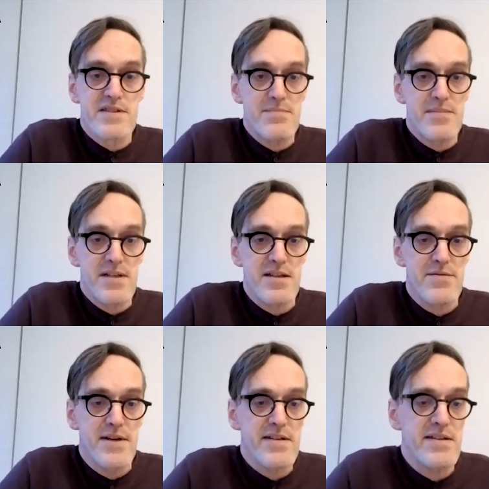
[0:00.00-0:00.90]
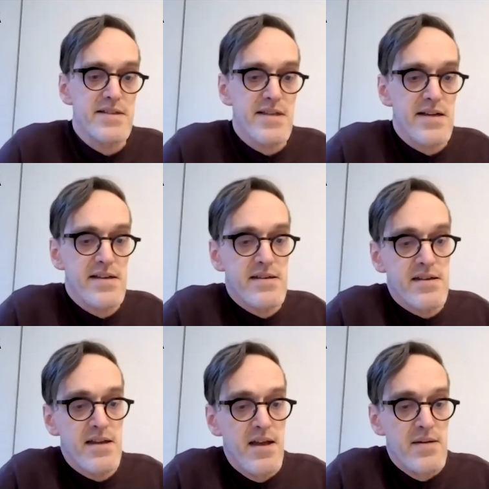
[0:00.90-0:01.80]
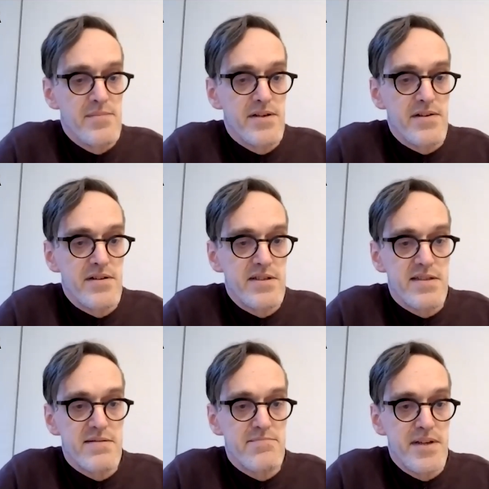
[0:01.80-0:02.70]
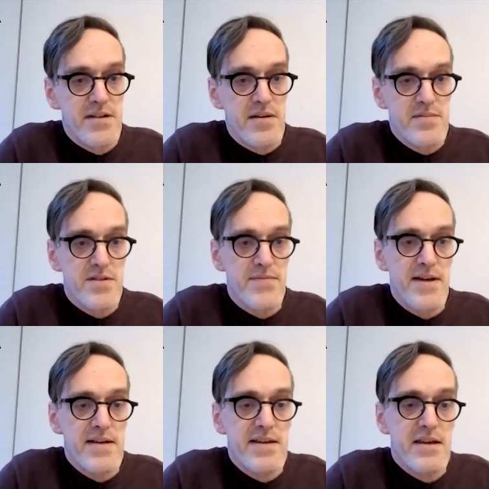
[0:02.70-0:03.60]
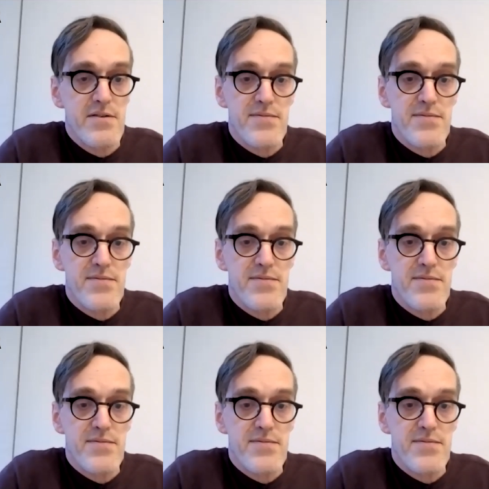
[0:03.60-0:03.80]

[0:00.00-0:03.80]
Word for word: That makes it very exciting because it becomes very